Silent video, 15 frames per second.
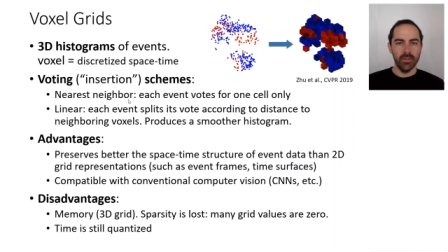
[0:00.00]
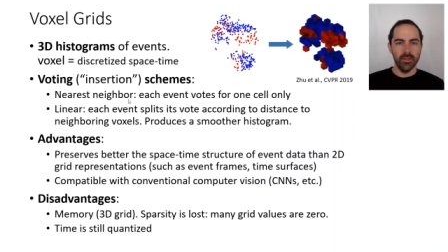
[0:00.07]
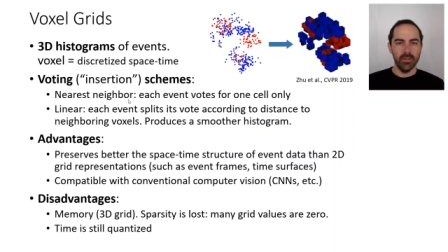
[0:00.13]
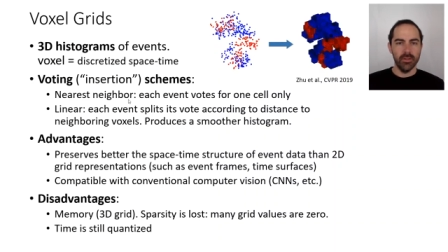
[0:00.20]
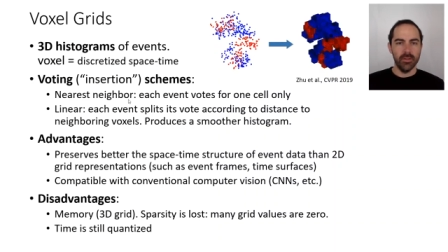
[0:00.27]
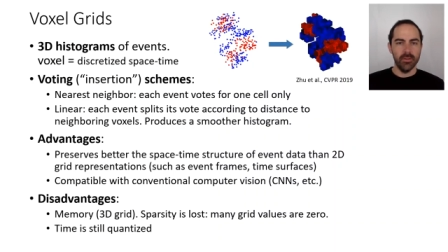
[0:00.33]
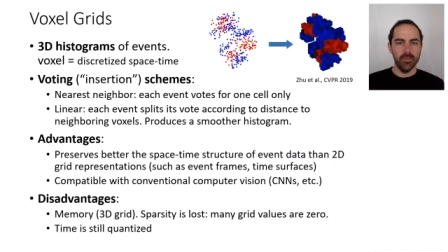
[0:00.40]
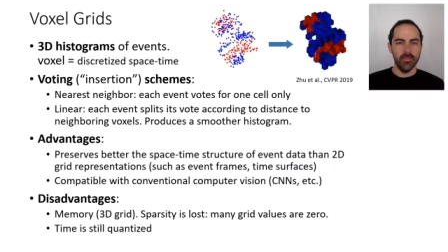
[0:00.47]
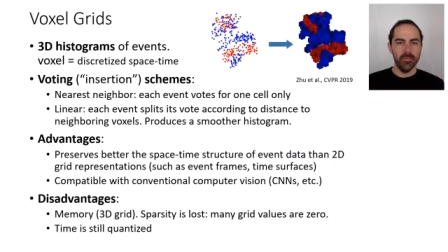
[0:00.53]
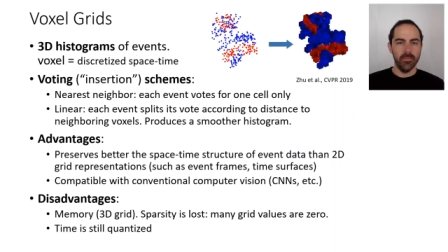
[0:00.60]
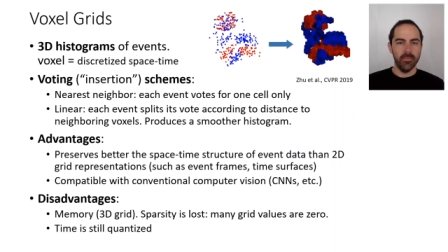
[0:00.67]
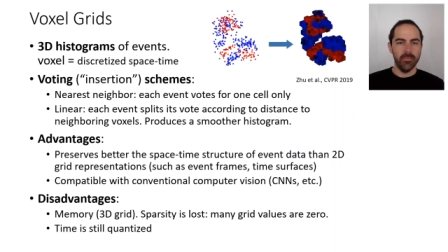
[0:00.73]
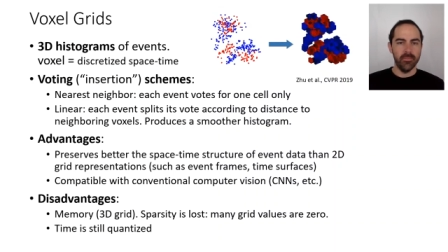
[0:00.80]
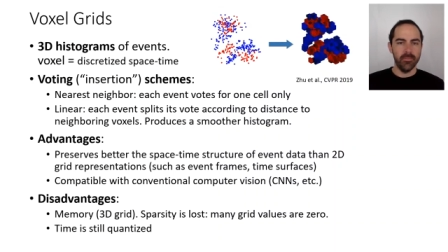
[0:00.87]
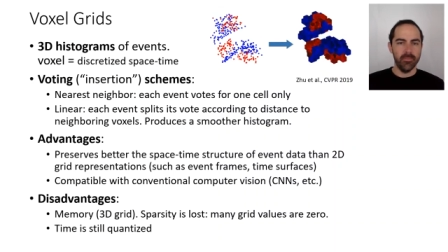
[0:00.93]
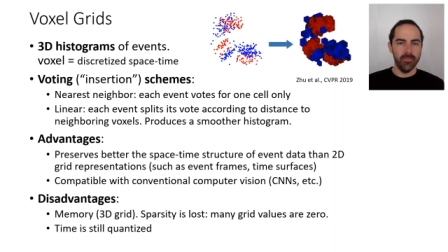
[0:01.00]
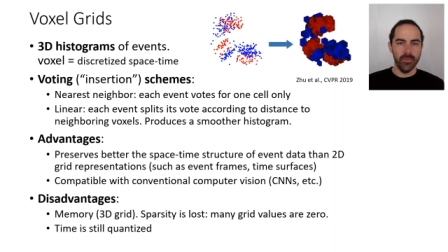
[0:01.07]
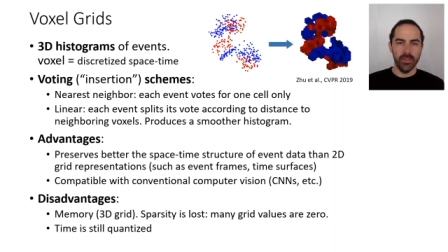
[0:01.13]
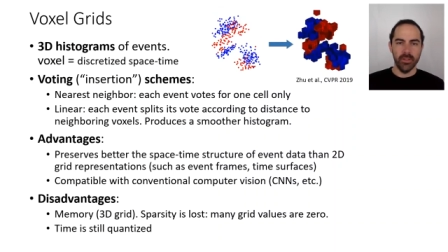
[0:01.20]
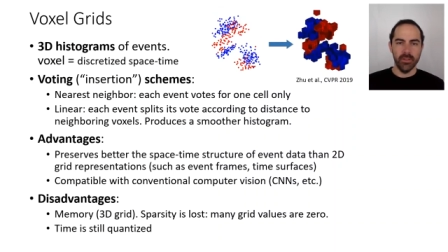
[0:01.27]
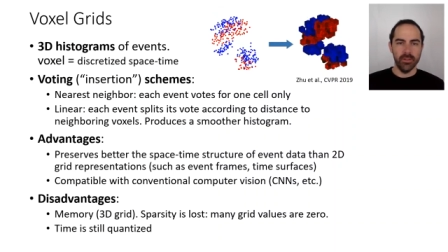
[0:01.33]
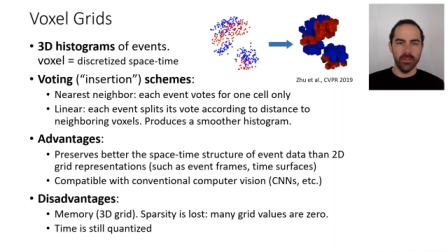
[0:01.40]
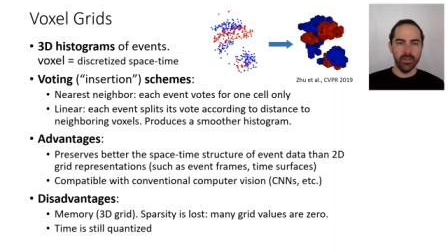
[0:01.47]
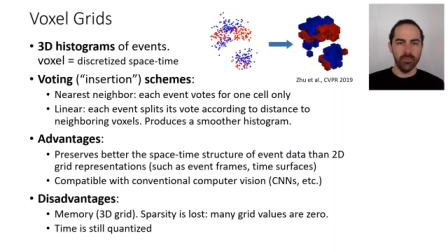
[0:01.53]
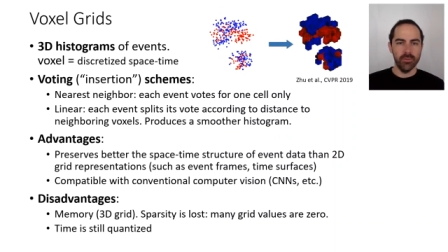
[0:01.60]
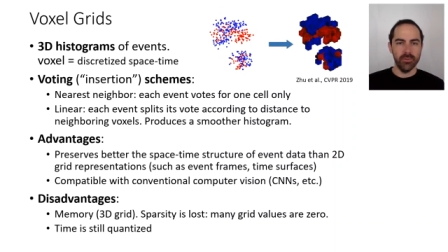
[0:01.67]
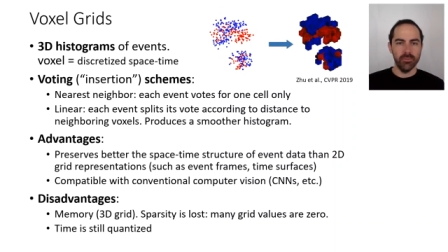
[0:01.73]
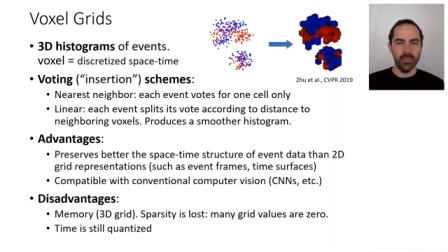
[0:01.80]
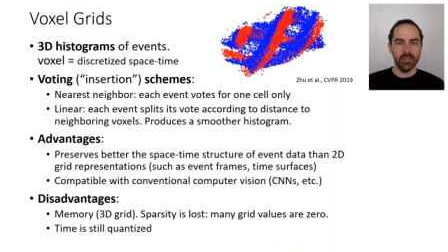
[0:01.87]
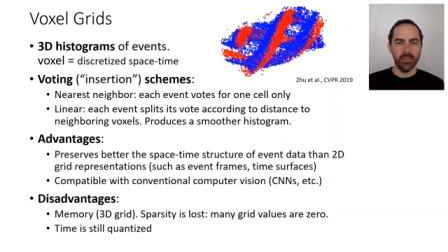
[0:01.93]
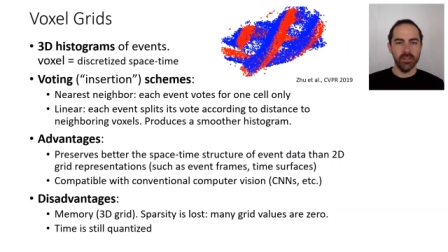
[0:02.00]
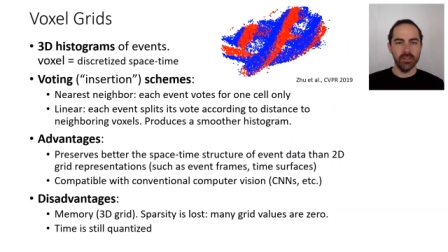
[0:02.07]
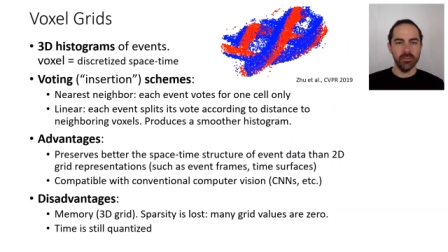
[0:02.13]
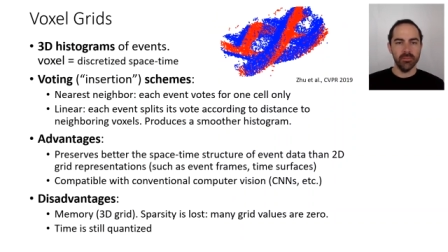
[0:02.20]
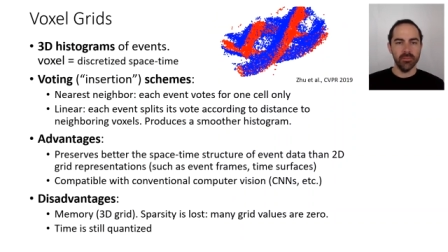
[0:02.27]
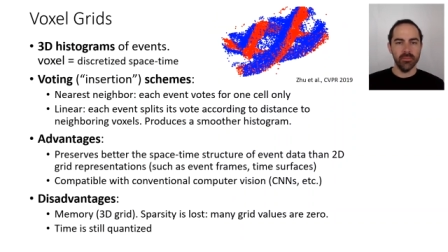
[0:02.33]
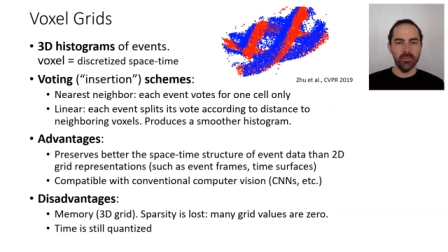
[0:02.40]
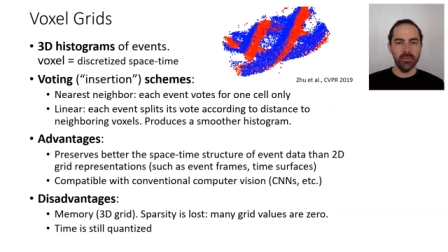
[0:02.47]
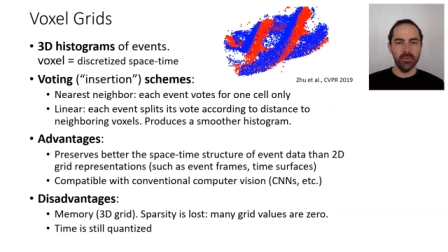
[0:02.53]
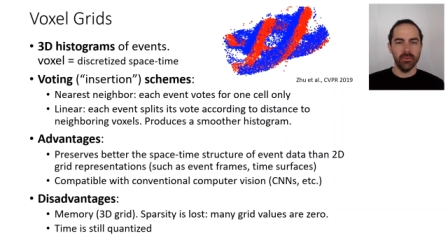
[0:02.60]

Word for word: um, near neighbor mechanism,